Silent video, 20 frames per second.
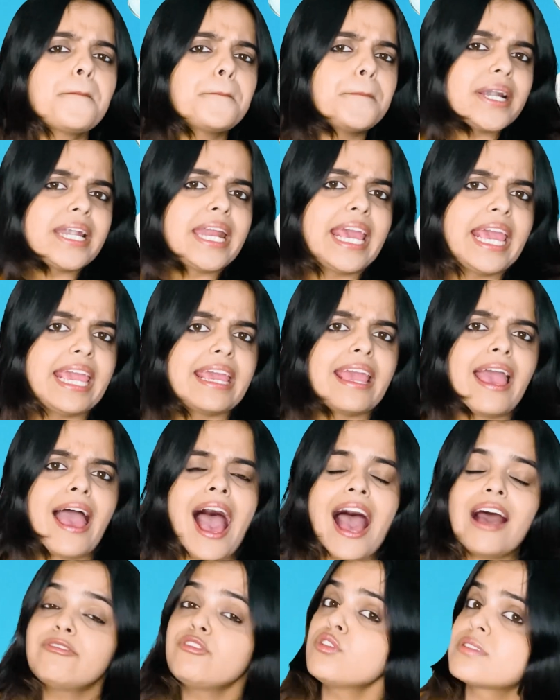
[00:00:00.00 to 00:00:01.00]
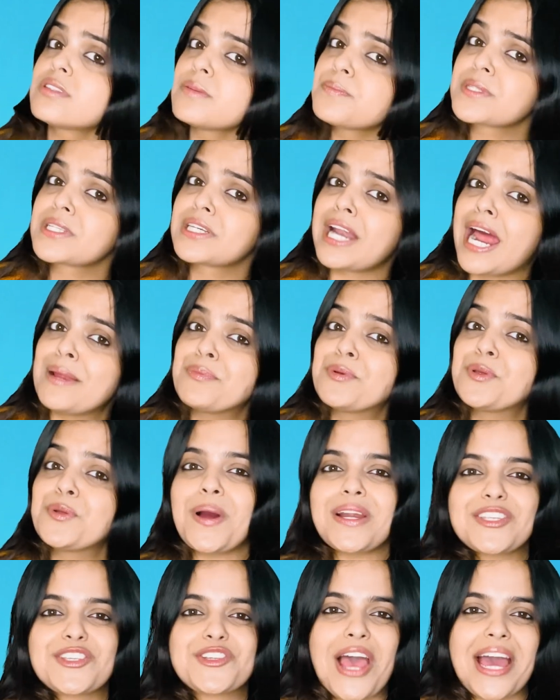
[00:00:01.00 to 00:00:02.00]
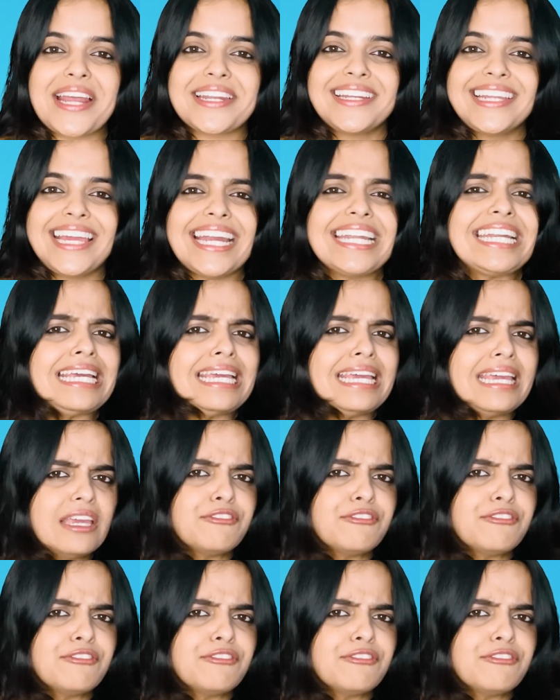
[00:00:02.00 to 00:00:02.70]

But hey, have you subscribed to our channel yet?